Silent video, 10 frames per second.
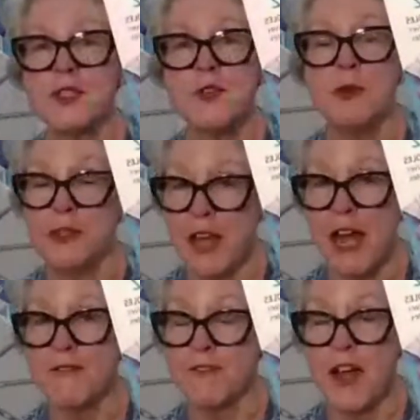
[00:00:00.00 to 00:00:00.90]
you will
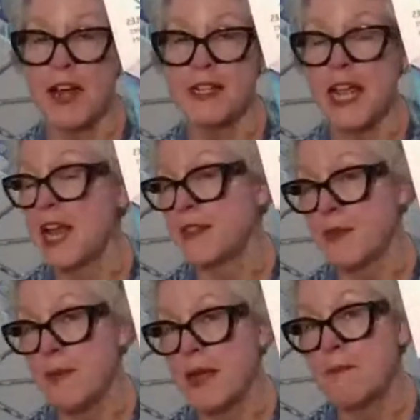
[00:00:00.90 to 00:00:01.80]
not find at the
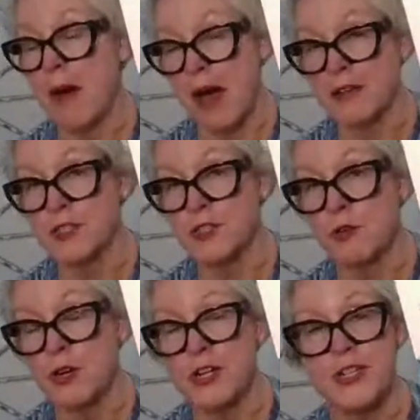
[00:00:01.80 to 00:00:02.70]
big box
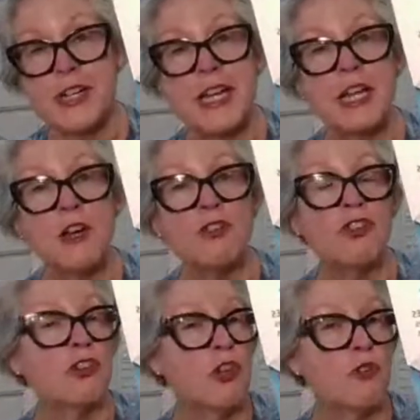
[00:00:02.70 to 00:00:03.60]
stores. You're going to go to
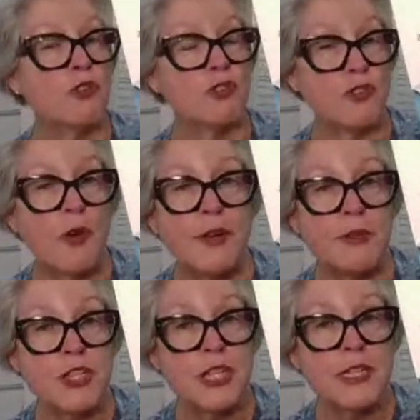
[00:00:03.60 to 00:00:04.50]
your local sewing
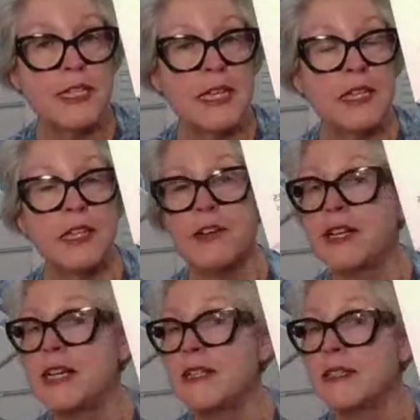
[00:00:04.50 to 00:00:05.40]
machine dealer
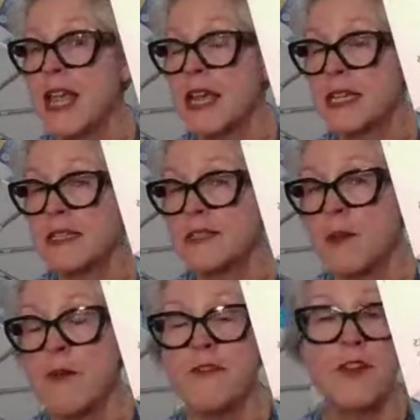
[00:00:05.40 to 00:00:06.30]
and at
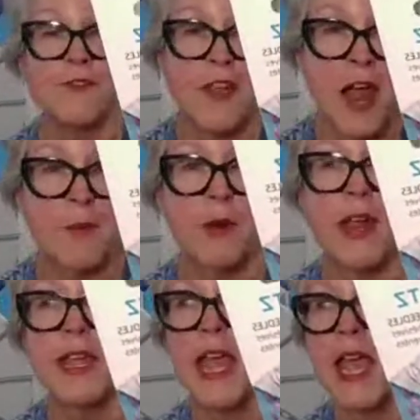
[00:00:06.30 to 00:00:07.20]
some of your
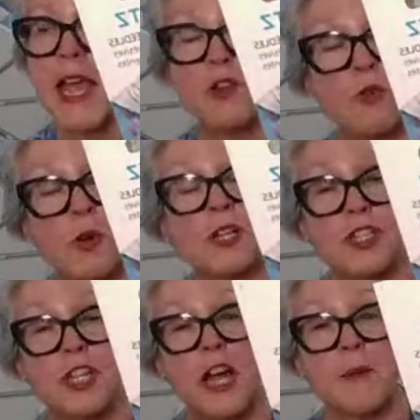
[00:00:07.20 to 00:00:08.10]
fabric and quilt
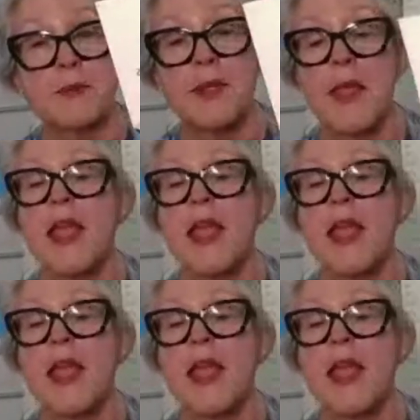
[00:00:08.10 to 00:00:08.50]
shops.